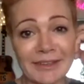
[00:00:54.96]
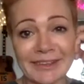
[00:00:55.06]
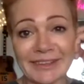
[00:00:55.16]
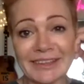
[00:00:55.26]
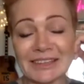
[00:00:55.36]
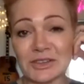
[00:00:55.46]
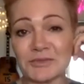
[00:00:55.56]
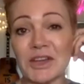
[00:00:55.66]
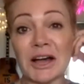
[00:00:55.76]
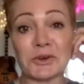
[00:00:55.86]
so
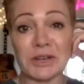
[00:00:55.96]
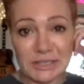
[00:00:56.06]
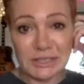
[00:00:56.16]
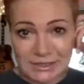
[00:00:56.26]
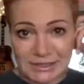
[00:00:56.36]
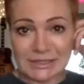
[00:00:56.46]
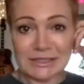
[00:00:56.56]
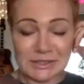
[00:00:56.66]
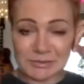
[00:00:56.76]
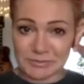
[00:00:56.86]
if you're hungry,
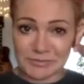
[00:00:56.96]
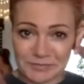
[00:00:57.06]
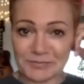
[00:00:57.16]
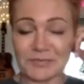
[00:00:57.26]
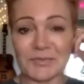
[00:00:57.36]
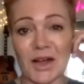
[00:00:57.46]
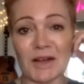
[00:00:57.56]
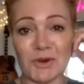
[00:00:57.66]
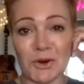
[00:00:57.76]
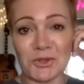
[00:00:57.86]

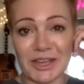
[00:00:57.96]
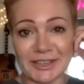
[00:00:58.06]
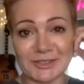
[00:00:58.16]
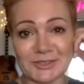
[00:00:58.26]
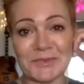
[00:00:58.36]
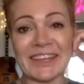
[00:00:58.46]
I've got all the eggs.